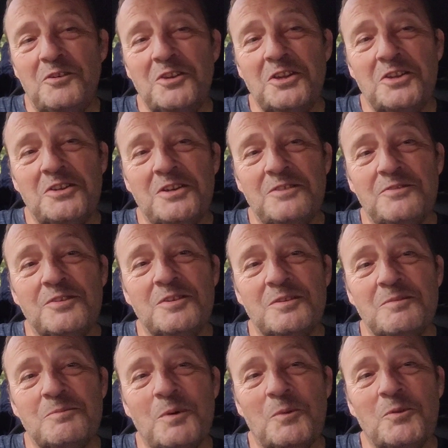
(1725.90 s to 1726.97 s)
Funny enough,
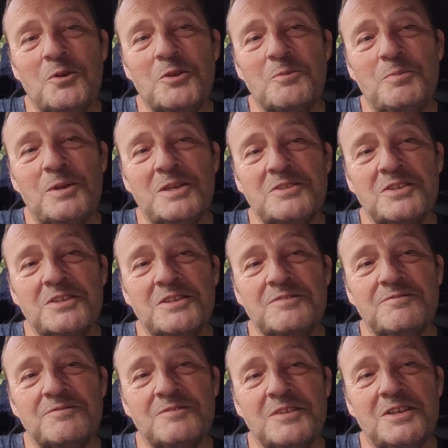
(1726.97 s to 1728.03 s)
probably the only place
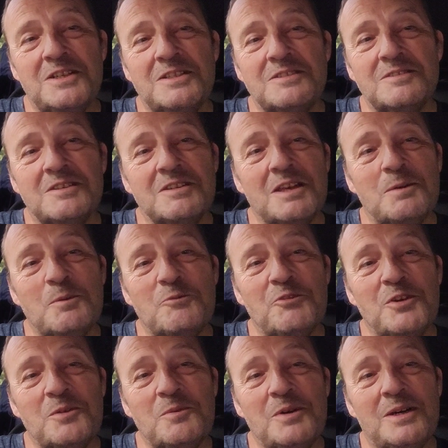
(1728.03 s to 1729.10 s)
I didn't get my
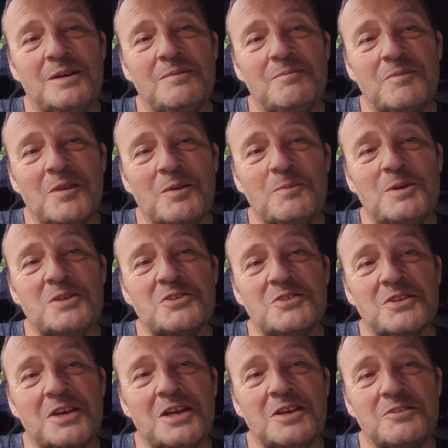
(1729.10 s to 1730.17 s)
feet wet. I
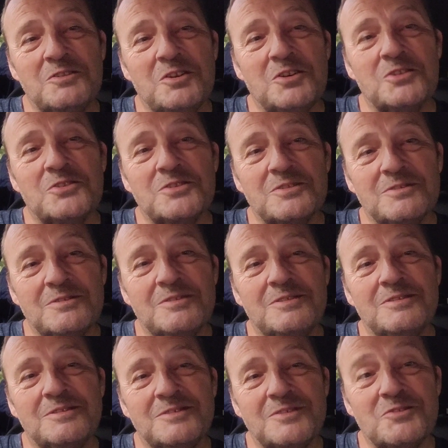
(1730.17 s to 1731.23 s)
managed to get across
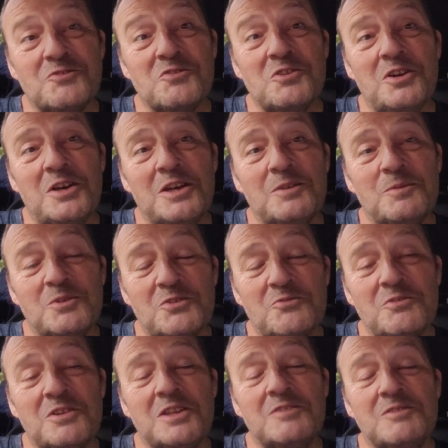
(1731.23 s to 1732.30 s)
dry,
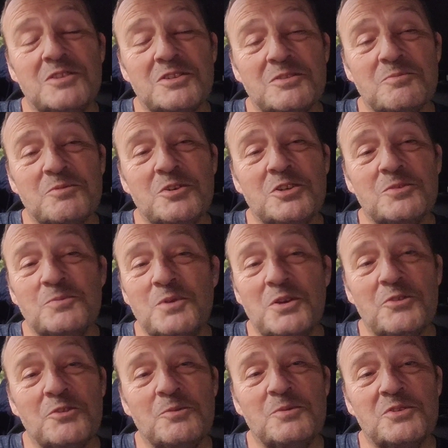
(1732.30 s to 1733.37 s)
which really surprised
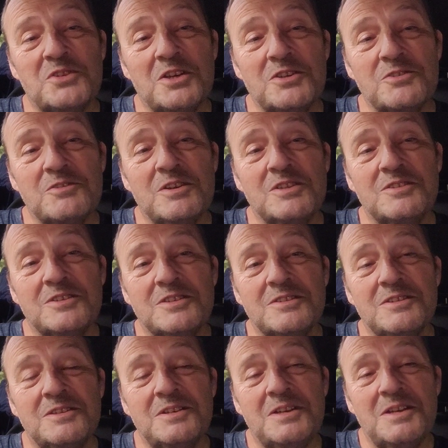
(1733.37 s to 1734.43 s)
me. I thought it'd be
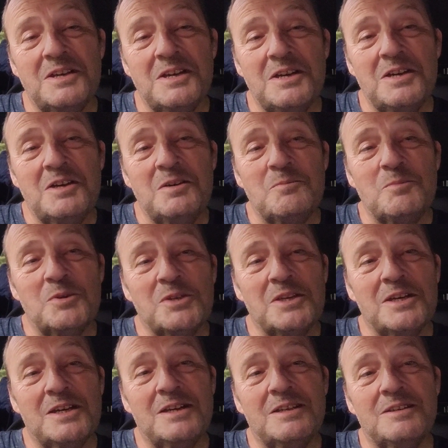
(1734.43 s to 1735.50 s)
saturated,
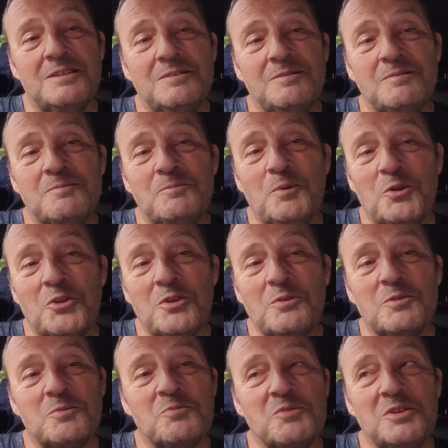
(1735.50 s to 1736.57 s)
but yeah,
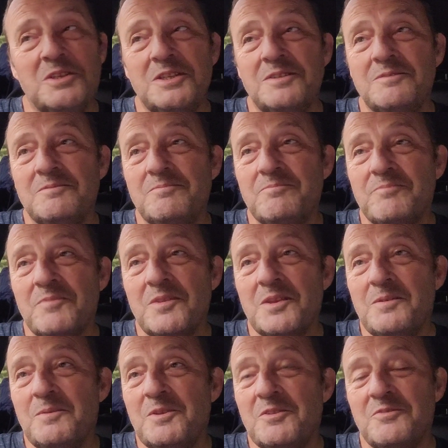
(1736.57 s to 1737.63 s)
Bothy was brilliant.
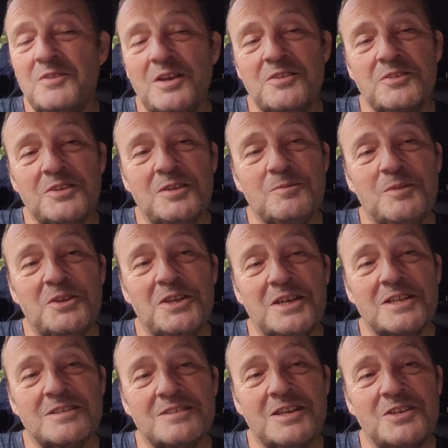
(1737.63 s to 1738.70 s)
I mean, the fact that I'm the
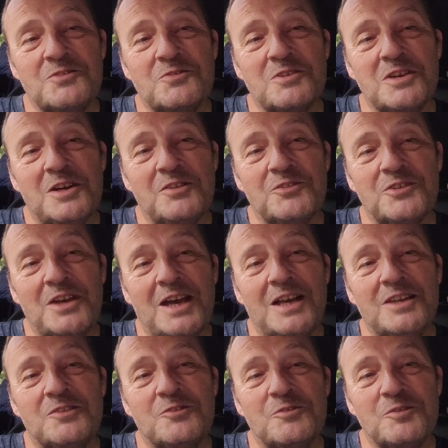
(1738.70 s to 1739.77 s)
next entry after
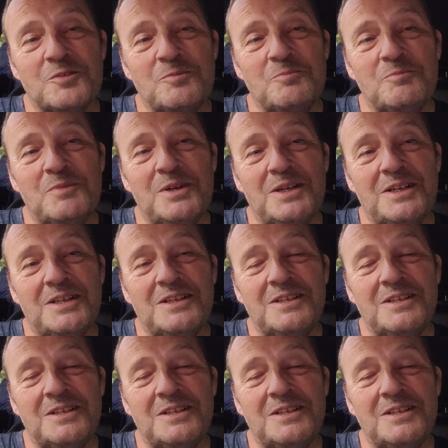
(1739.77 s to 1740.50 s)
Ant from